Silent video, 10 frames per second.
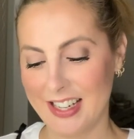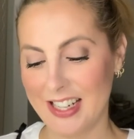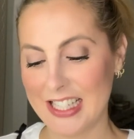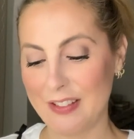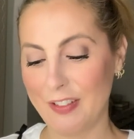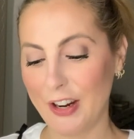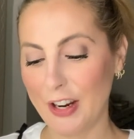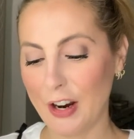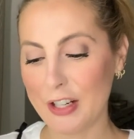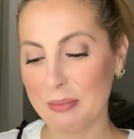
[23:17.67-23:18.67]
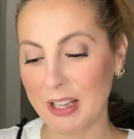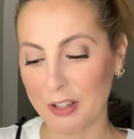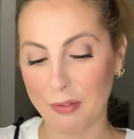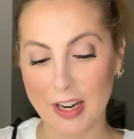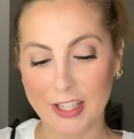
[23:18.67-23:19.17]
It's very hard to make
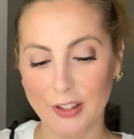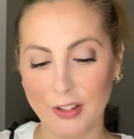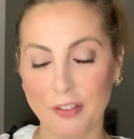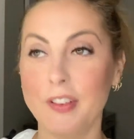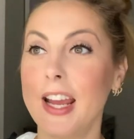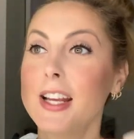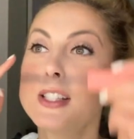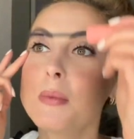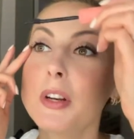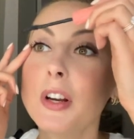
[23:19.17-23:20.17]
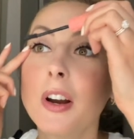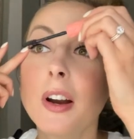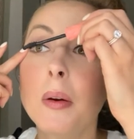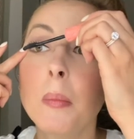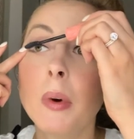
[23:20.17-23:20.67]
a regular face when you're
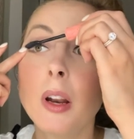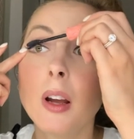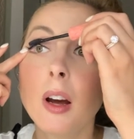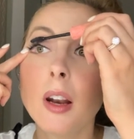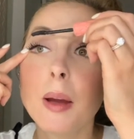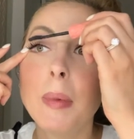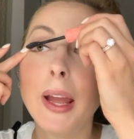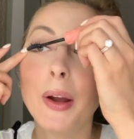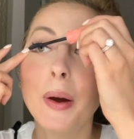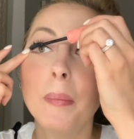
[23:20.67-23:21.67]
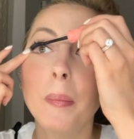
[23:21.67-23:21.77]
putting on eye makeup.